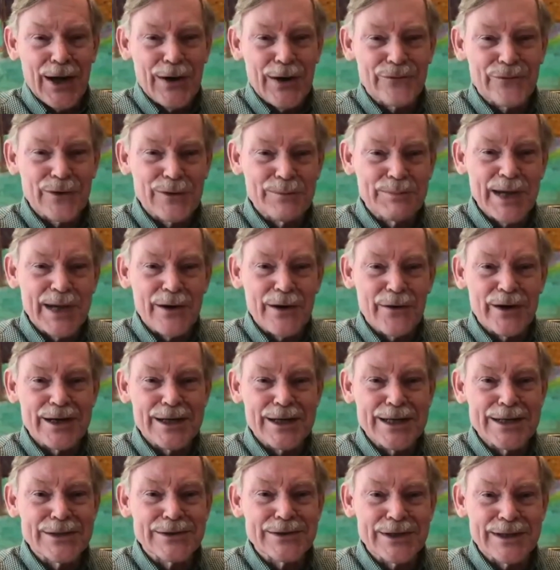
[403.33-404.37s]
for
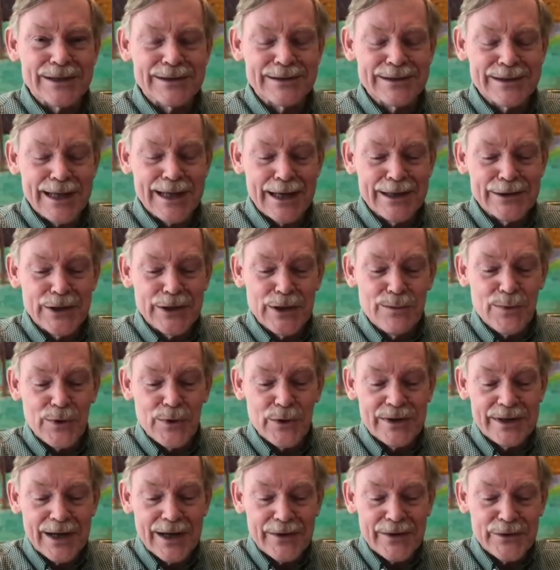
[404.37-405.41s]
parodies and humor
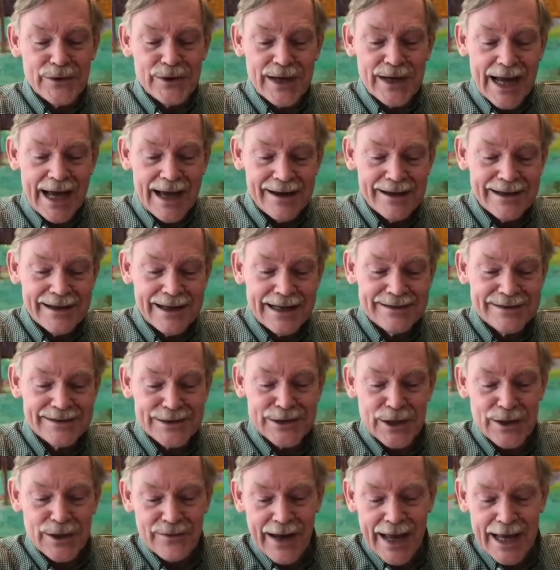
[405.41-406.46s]
and other
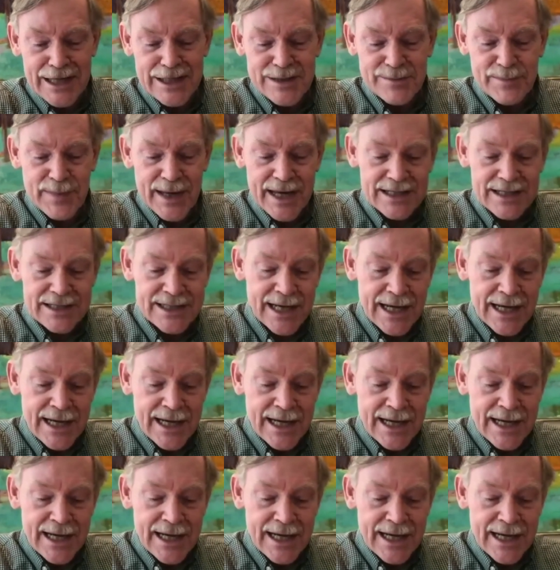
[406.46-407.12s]
sort of aspects.